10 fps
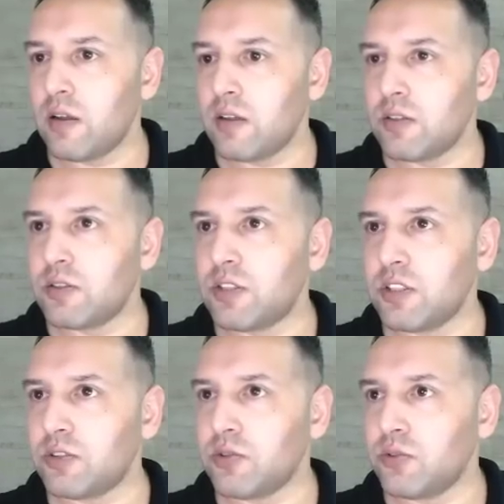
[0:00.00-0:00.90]

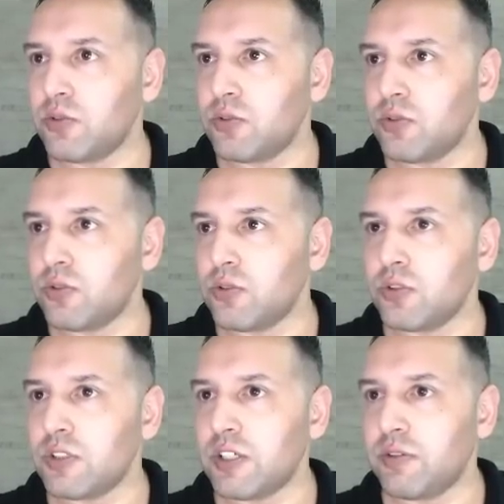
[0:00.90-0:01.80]

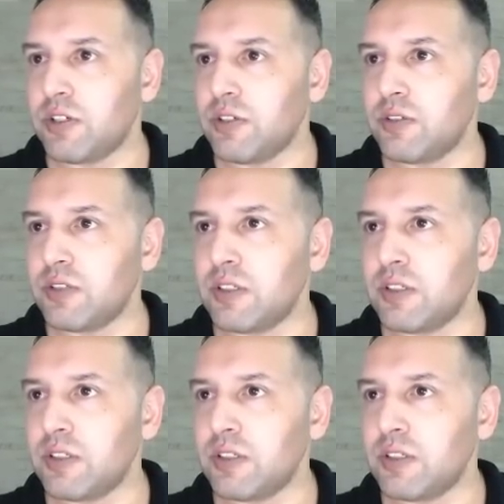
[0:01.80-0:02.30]
Xingshu, here we go.